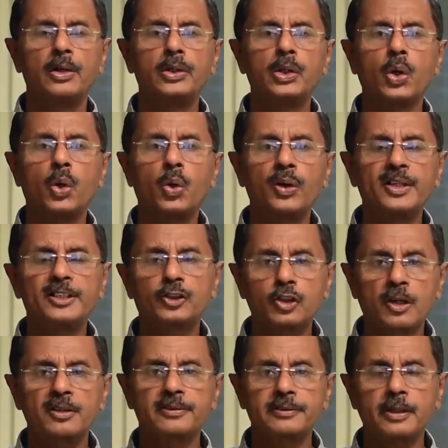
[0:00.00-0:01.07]
No
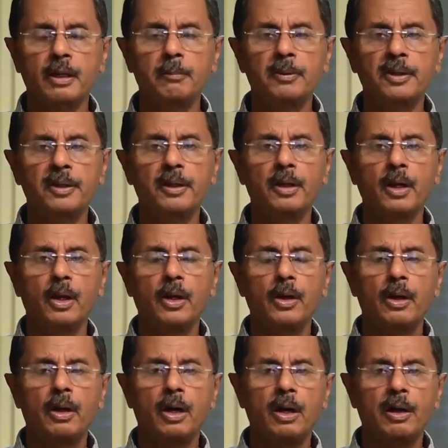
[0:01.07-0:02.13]
insurance company
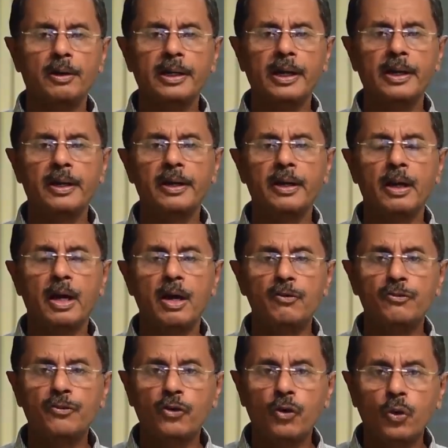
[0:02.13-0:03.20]
can
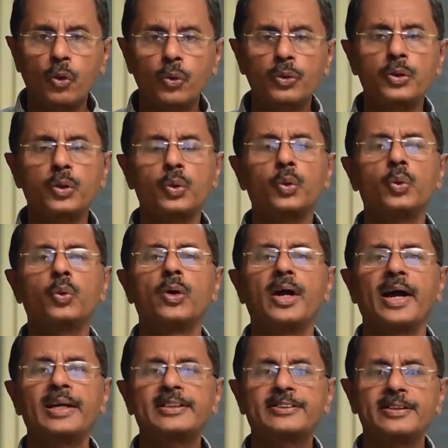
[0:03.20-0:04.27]
afford to
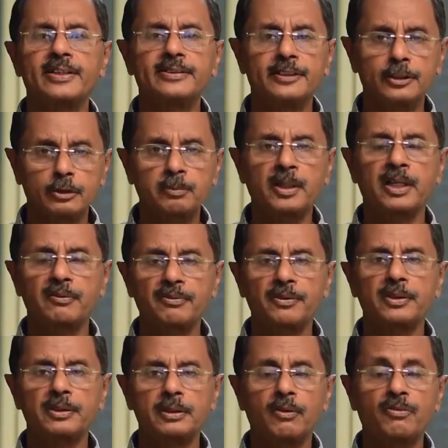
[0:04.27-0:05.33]
extend this
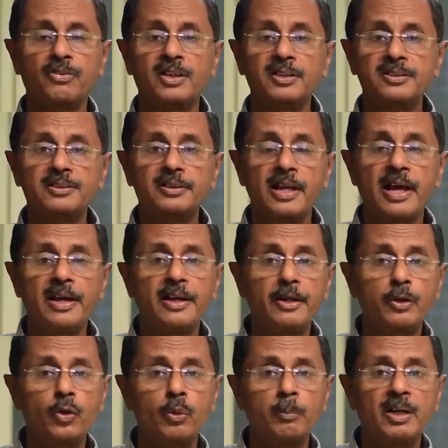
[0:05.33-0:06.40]
benefit. The first day
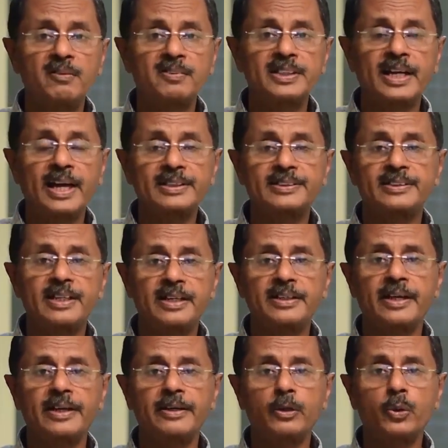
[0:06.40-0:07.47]
you meet with an accident
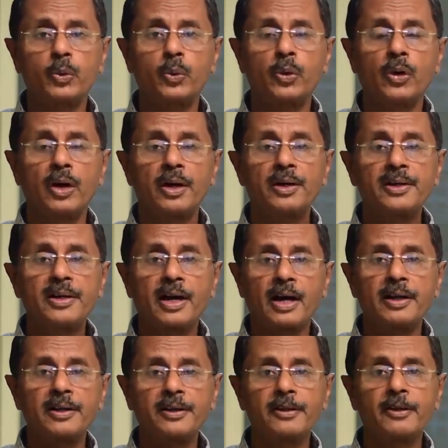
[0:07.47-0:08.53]
and you
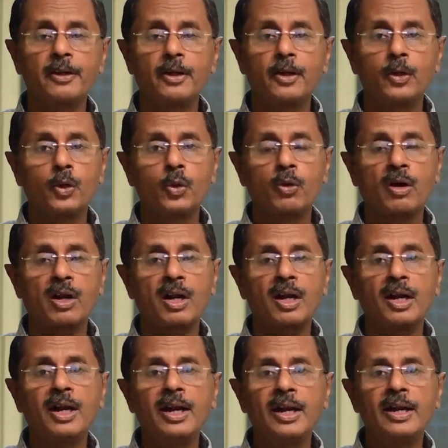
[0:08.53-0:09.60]
die, your
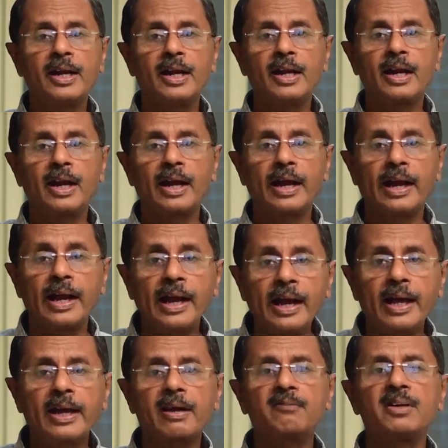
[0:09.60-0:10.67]
legal
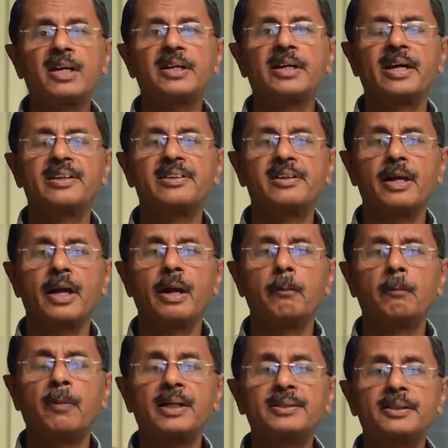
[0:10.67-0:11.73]
heir will get a
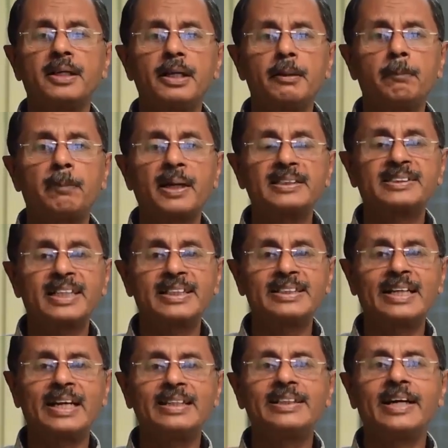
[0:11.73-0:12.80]
monthly pension
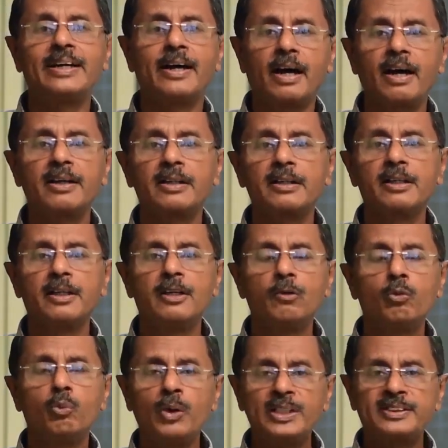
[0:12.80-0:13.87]
till they die.
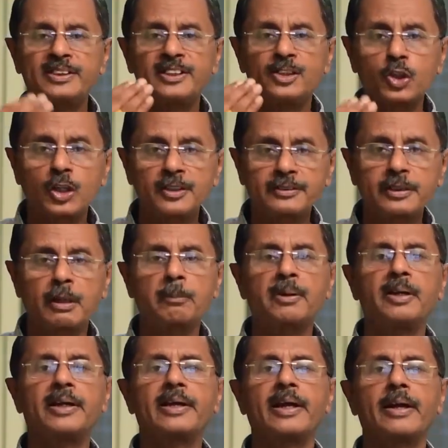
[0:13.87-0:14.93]
Which insurance
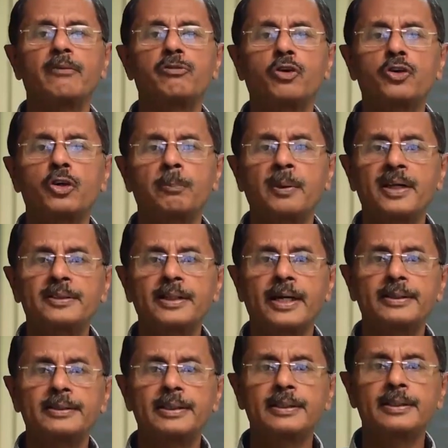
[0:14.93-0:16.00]
company can afford to pay
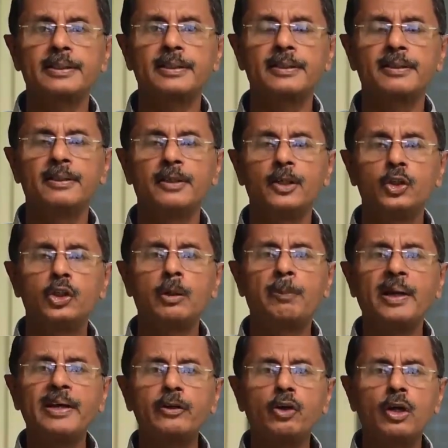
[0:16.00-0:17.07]
that thing? You're
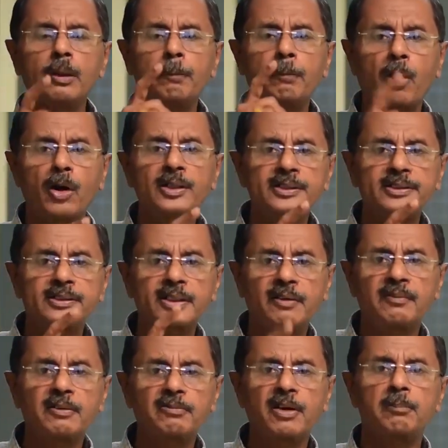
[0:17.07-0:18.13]
paying only
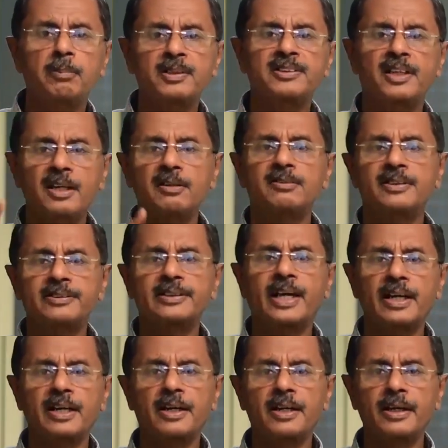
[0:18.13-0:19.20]
0.75% as a
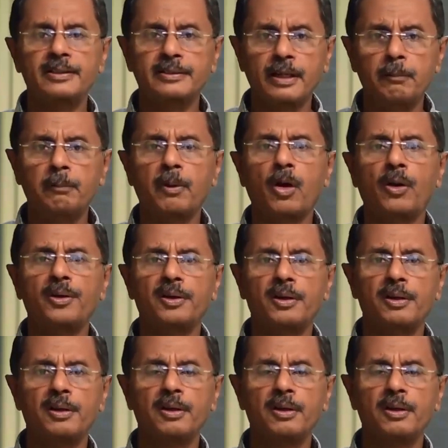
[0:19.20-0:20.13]
salary as an employee.